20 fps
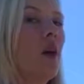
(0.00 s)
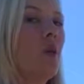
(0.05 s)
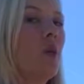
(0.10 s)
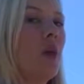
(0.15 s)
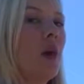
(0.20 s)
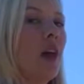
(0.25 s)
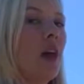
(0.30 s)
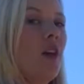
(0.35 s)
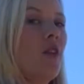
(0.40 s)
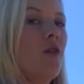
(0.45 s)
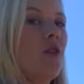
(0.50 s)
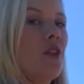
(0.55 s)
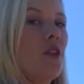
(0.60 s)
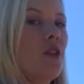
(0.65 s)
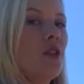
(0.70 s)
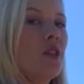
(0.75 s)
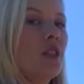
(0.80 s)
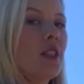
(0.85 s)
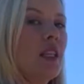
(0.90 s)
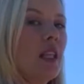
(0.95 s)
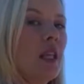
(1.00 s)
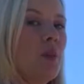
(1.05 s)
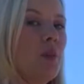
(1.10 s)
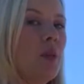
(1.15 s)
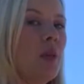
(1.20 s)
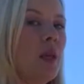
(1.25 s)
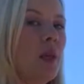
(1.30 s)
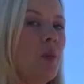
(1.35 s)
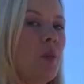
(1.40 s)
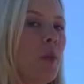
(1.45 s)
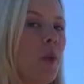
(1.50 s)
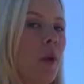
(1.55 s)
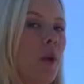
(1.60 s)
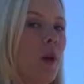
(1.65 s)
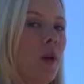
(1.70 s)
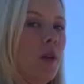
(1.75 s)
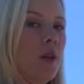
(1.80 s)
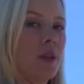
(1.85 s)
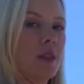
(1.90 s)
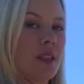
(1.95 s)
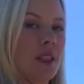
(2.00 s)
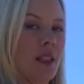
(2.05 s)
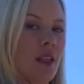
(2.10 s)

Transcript: But if you see people's